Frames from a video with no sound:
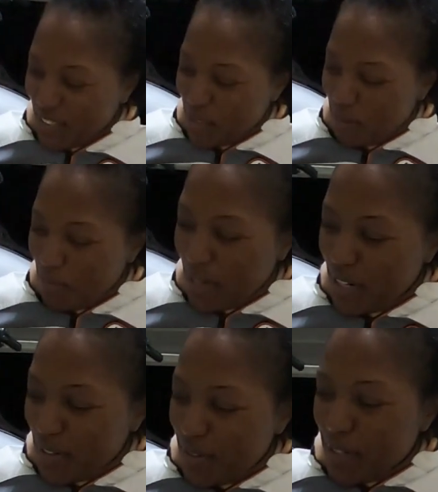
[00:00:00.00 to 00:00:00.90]
Two
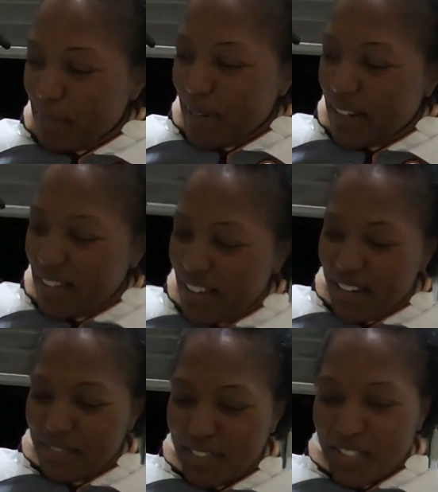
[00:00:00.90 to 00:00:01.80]
priority mail
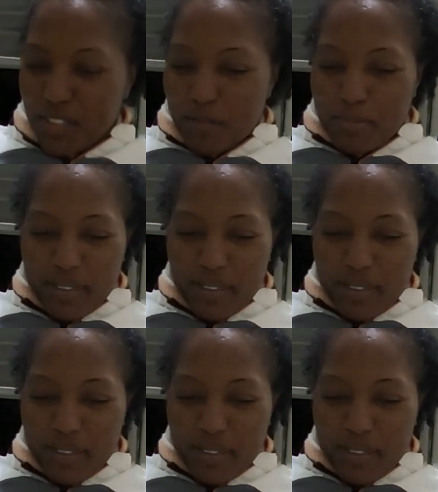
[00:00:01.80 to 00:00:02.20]
envelopes.